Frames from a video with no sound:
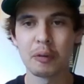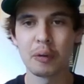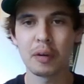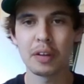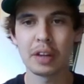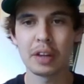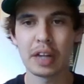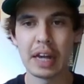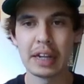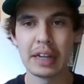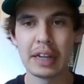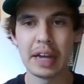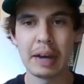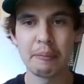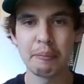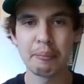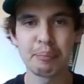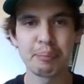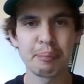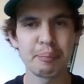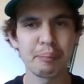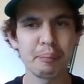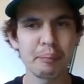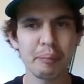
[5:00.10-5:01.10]
and forth. And
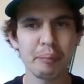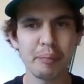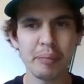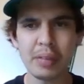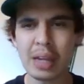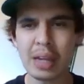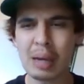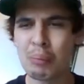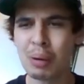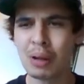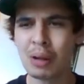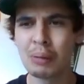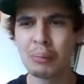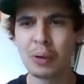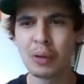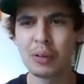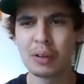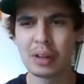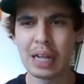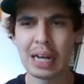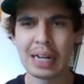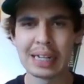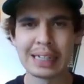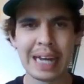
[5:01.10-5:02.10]
then probably
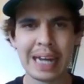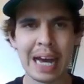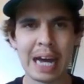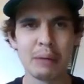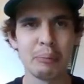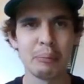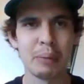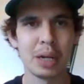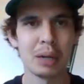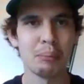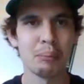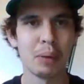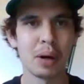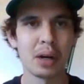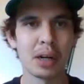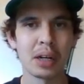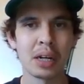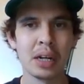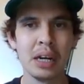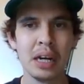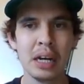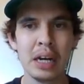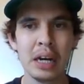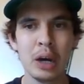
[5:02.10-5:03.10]
about that 10-minute
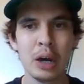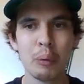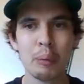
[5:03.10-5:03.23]
mark,